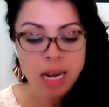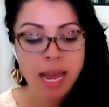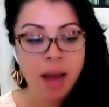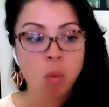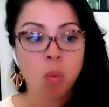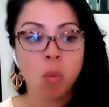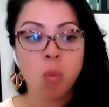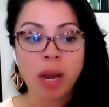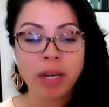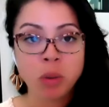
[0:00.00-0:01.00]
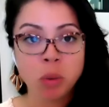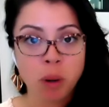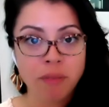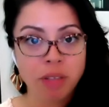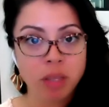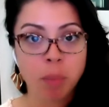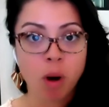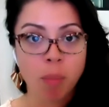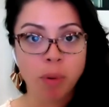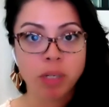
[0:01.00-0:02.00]
Now, when you arrive at the
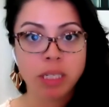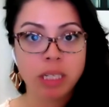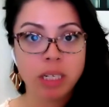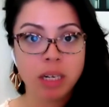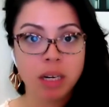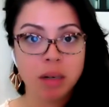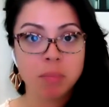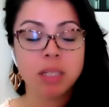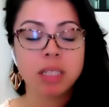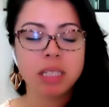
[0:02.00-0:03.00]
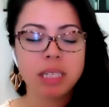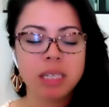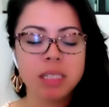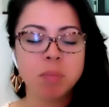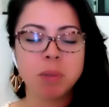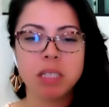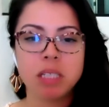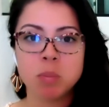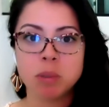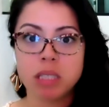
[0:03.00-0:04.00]
property, please,
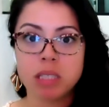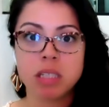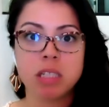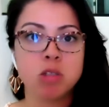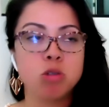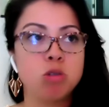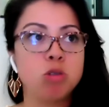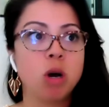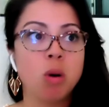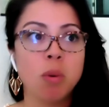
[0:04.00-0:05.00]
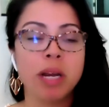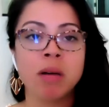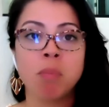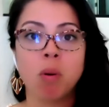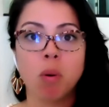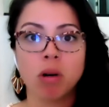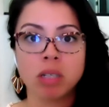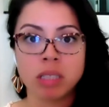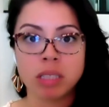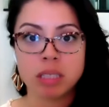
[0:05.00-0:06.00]
please, please, it is so
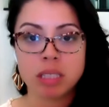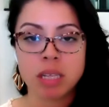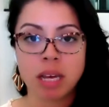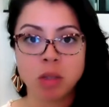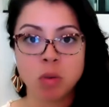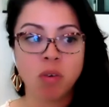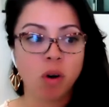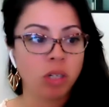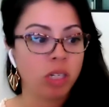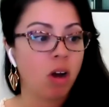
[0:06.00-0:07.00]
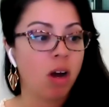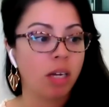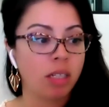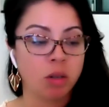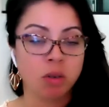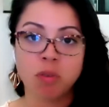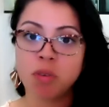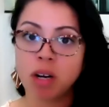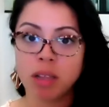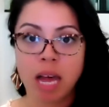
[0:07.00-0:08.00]
important that you've already got, if you've
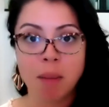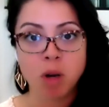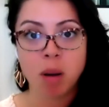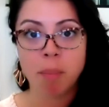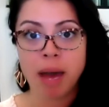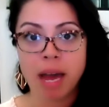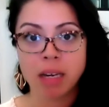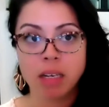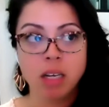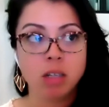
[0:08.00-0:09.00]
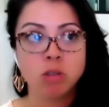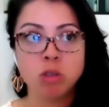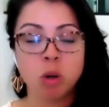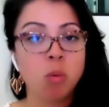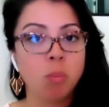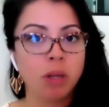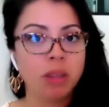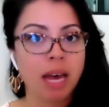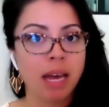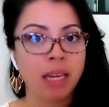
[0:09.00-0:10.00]
got a laptop bag, don't
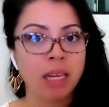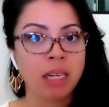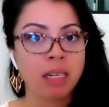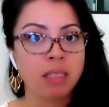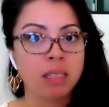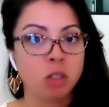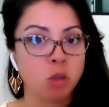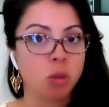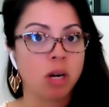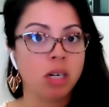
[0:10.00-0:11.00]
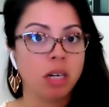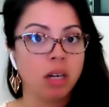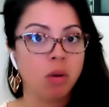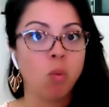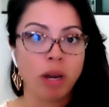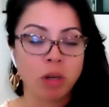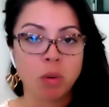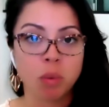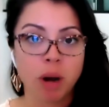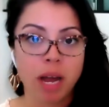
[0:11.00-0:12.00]
put that in the trunk when
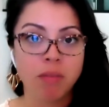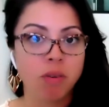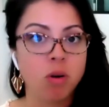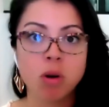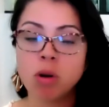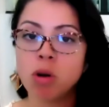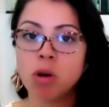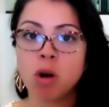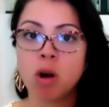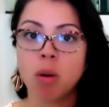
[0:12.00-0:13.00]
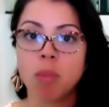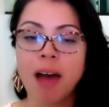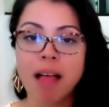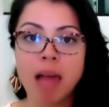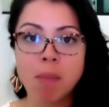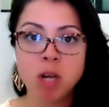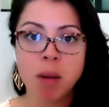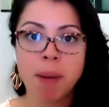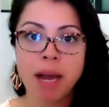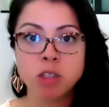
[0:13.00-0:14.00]
you arrive. No, no, no, no, no. That
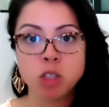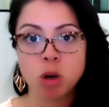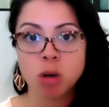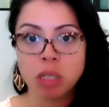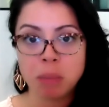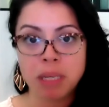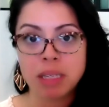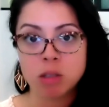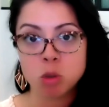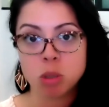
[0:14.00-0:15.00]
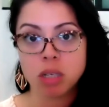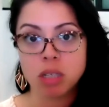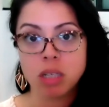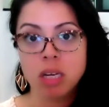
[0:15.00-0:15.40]
laptop bag should already be in the trunk.